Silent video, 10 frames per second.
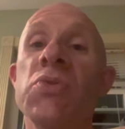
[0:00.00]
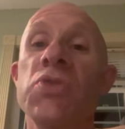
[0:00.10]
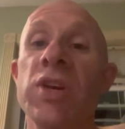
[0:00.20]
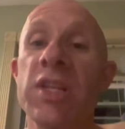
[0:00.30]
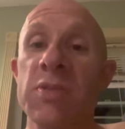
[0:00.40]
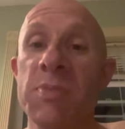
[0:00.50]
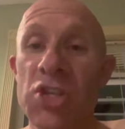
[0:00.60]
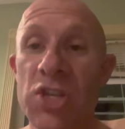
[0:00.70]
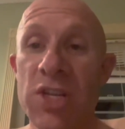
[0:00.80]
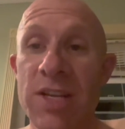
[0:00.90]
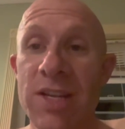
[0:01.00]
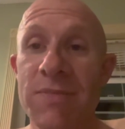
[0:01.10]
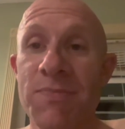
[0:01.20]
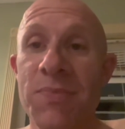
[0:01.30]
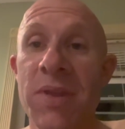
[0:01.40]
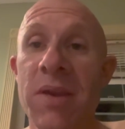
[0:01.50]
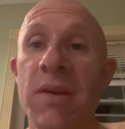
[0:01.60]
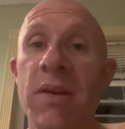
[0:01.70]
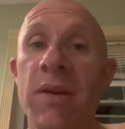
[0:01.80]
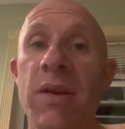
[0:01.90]
transmission in.
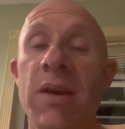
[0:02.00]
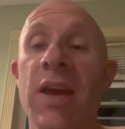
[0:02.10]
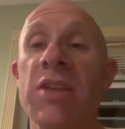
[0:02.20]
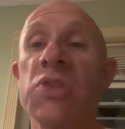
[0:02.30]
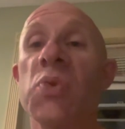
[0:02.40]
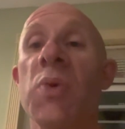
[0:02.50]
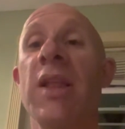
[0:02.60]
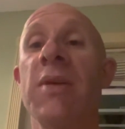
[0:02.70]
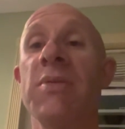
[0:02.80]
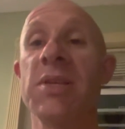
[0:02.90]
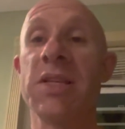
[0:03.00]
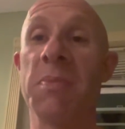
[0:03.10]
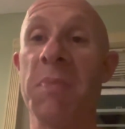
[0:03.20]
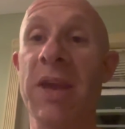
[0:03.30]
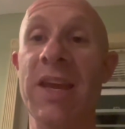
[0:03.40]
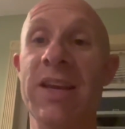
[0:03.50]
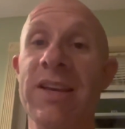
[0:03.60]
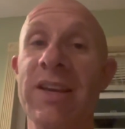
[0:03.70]
And so while I was at the bank